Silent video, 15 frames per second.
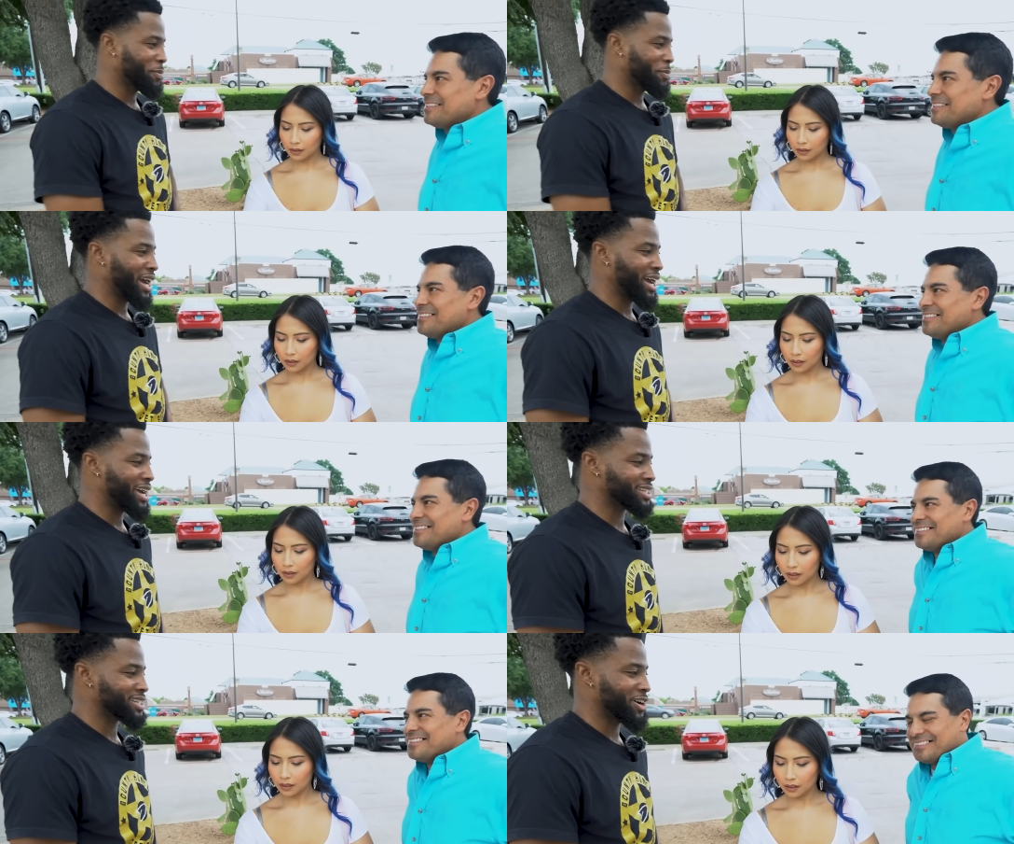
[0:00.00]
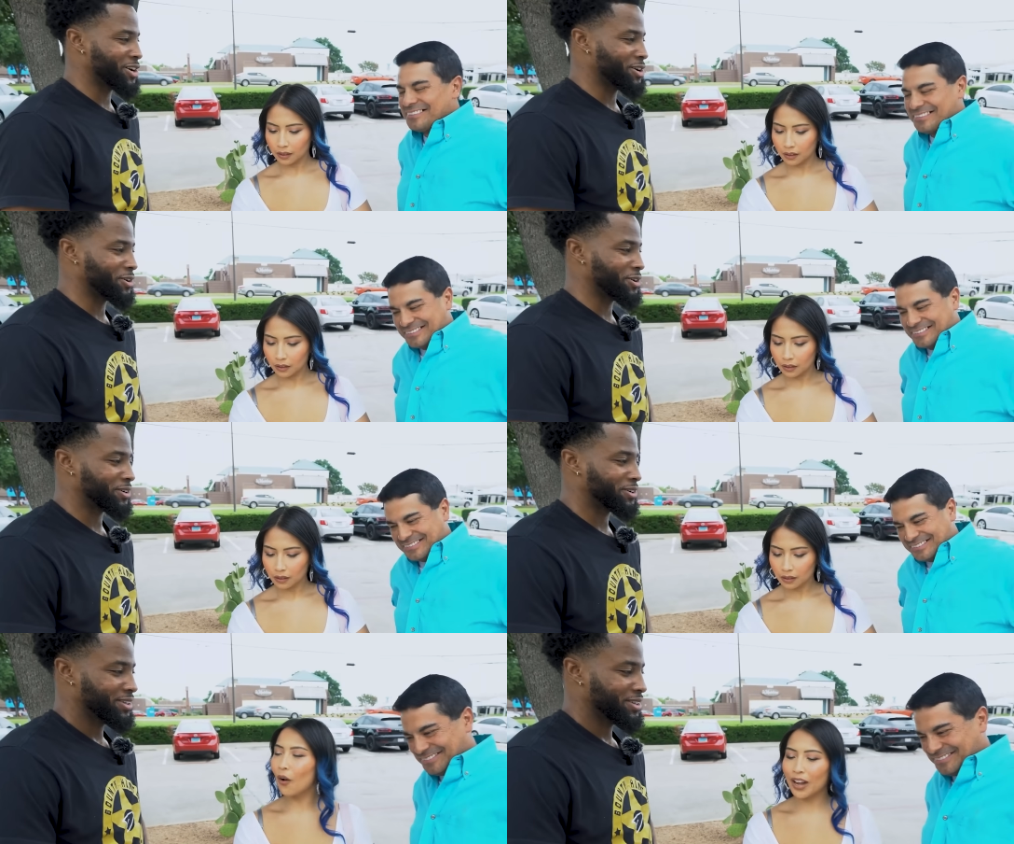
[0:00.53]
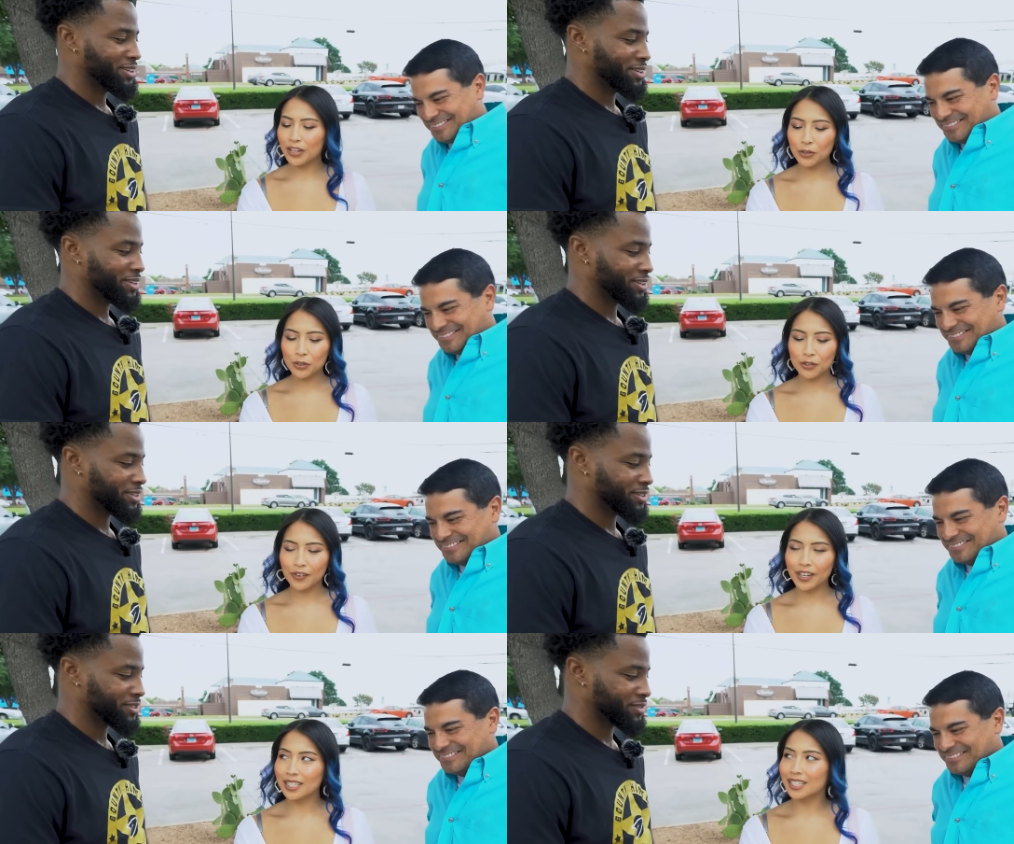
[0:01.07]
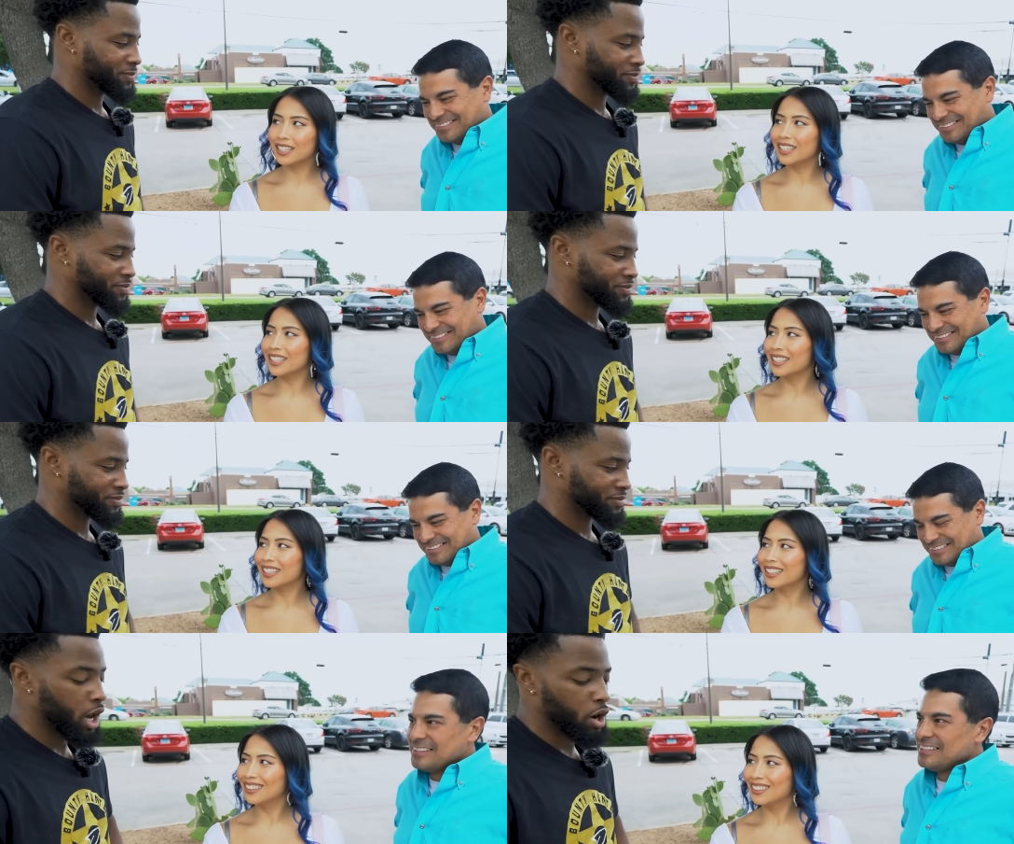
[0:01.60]
Speaker 1: no passcode. No, I used Face ID.
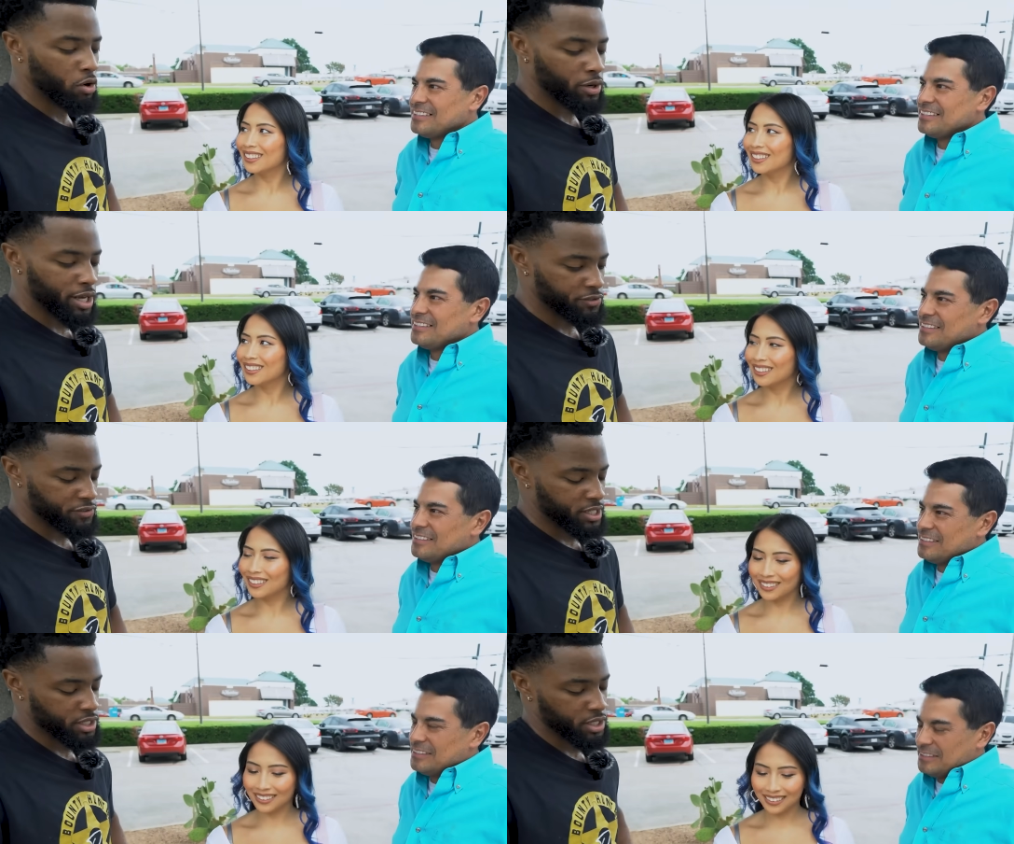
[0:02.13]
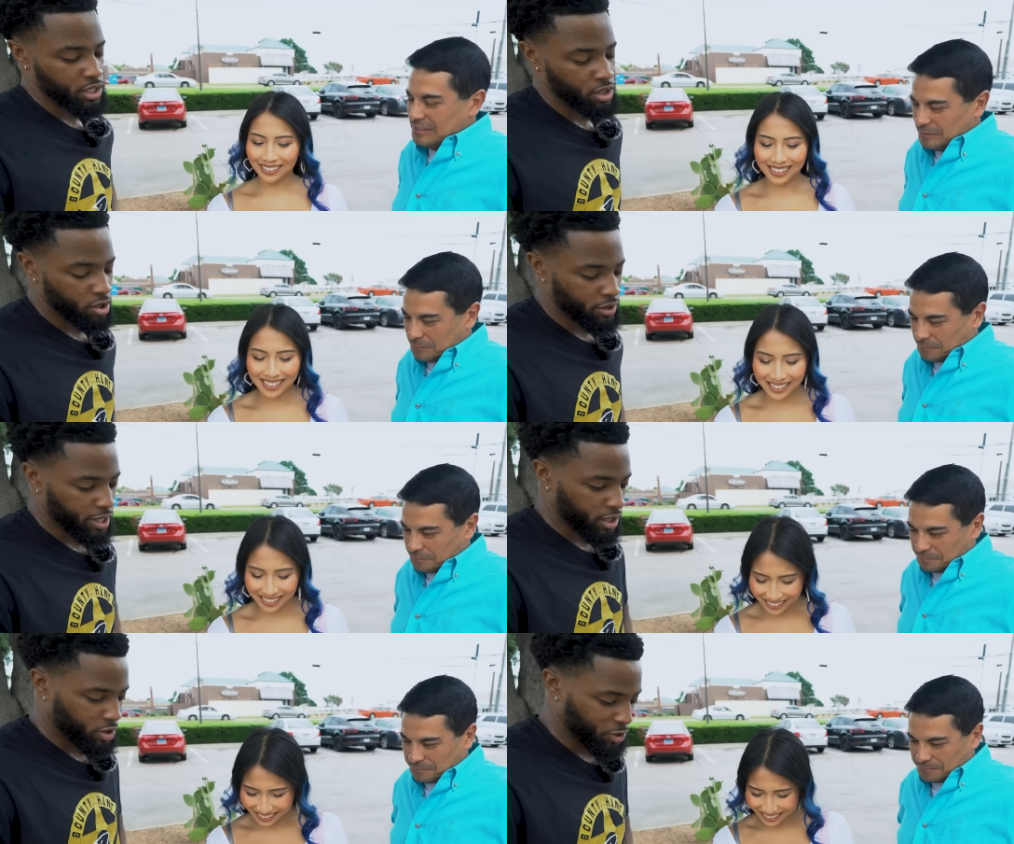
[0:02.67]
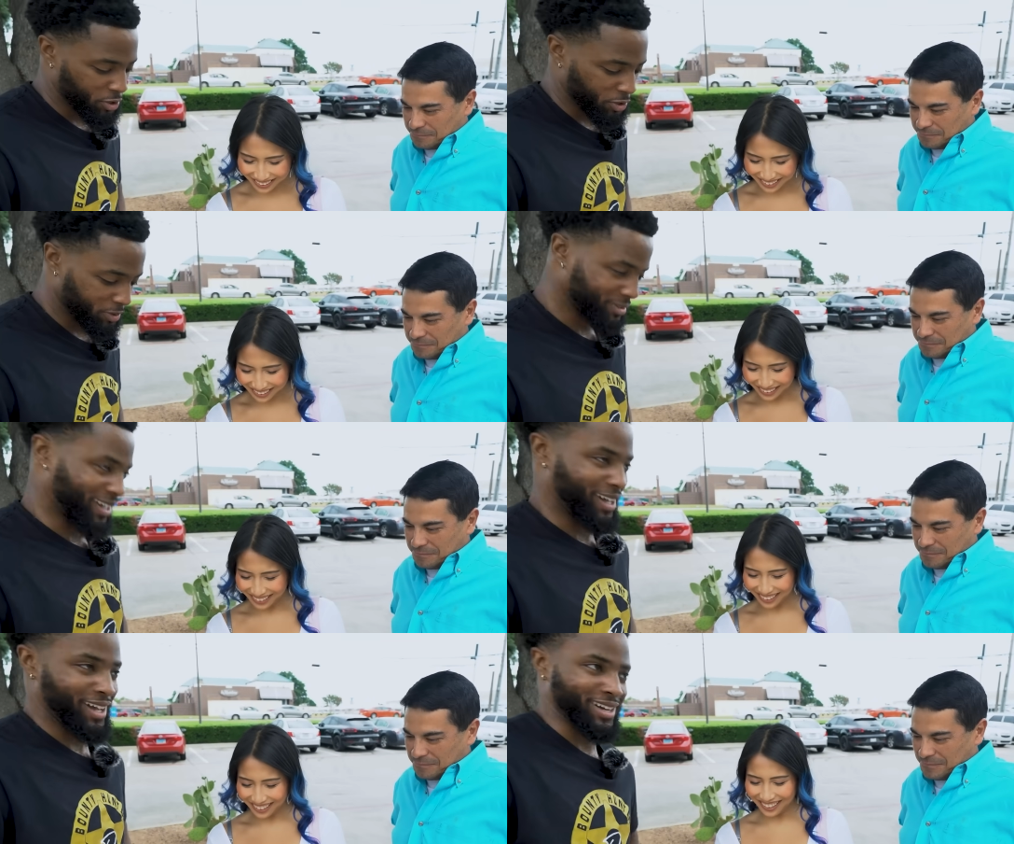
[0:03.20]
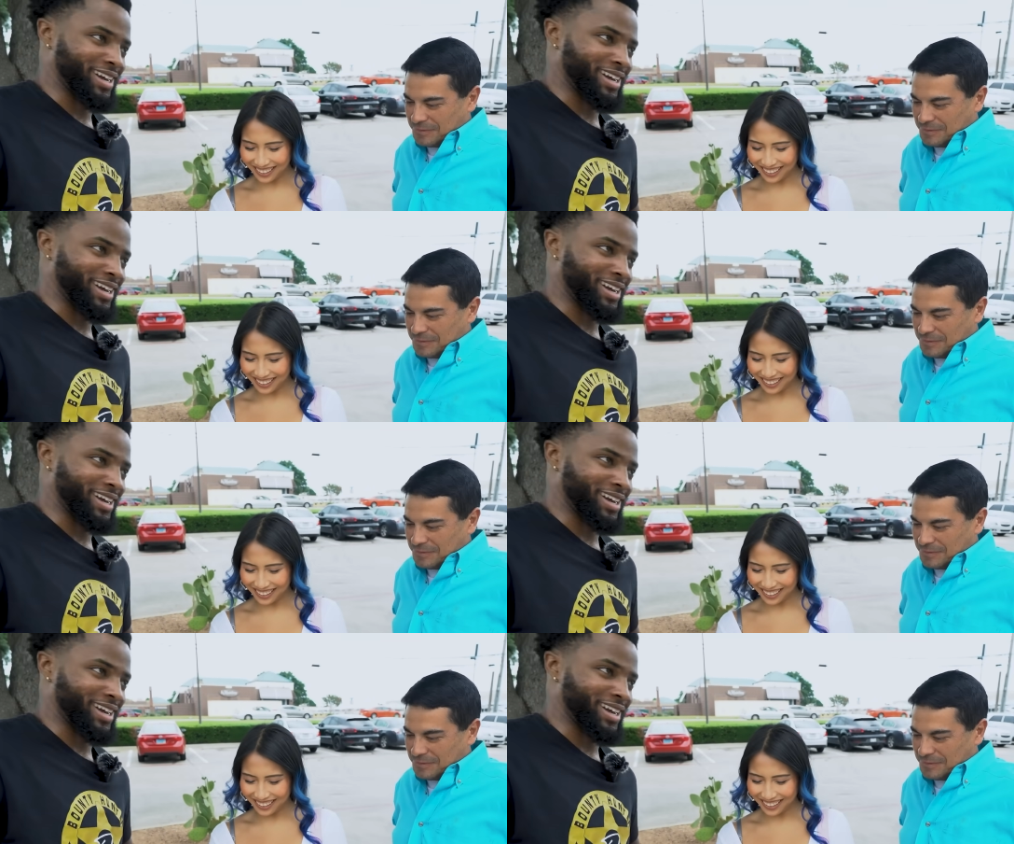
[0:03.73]
Oh, that was Face ID. Okay, cool. Yeah.